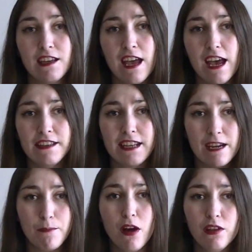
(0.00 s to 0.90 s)
and I
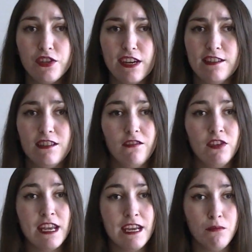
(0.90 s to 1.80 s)
apologise to the
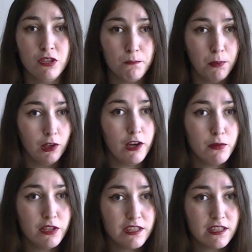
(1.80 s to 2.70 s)
neighbours below
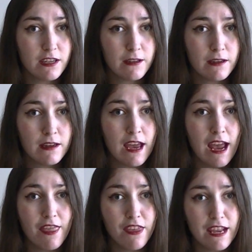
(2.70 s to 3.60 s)
us
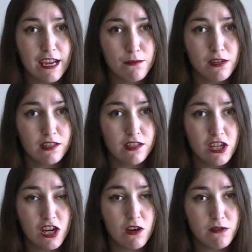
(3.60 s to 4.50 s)
and the neighbours, you
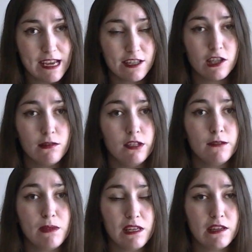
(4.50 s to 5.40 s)
know, next to us,
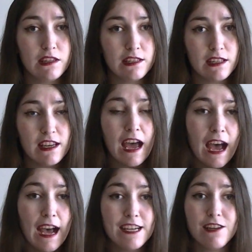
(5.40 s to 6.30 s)
because
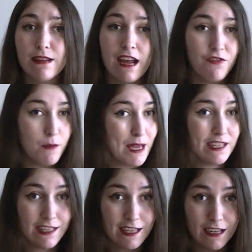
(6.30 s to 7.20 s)
I don't have the
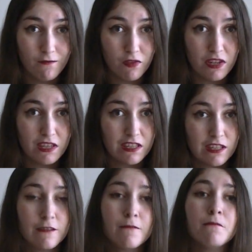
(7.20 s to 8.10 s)
best singing
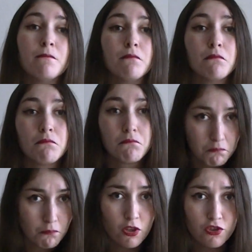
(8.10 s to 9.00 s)
voice.
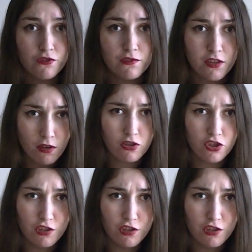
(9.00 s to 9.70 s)
What songs do